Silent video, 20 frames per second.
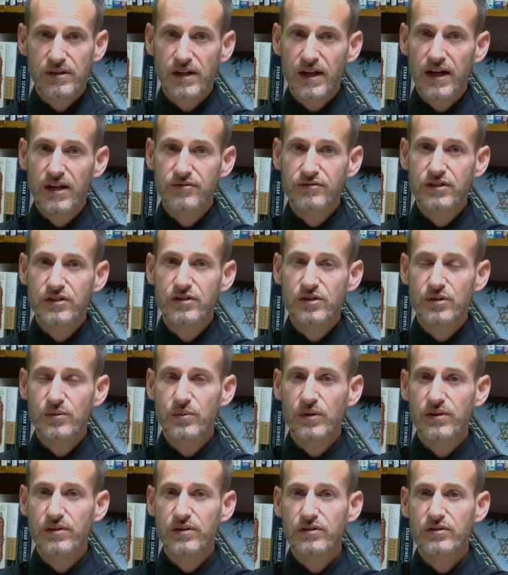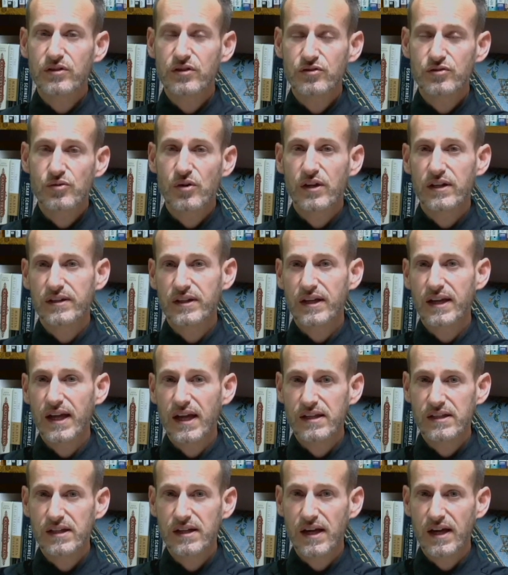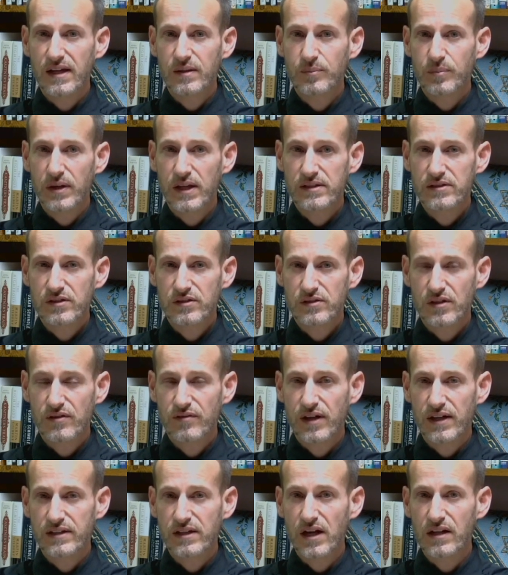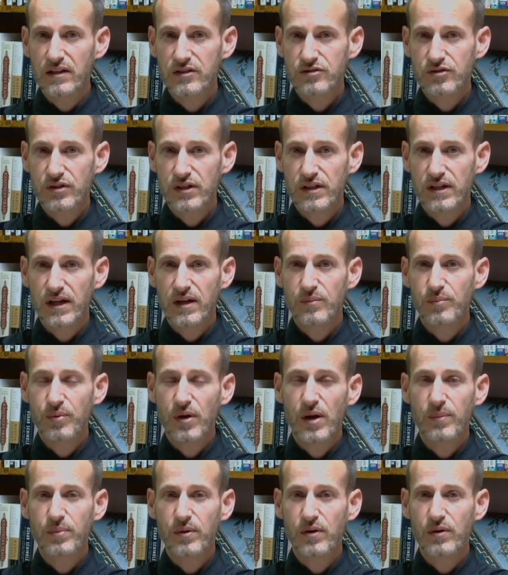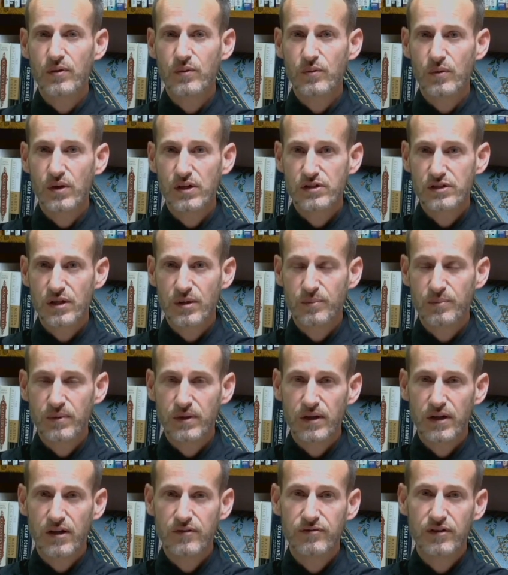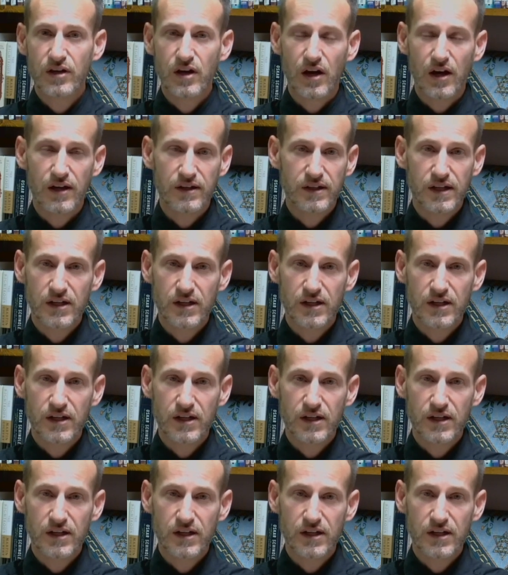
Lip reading: have to do with destroying the Canaanite places of idolatry and proper worship of God,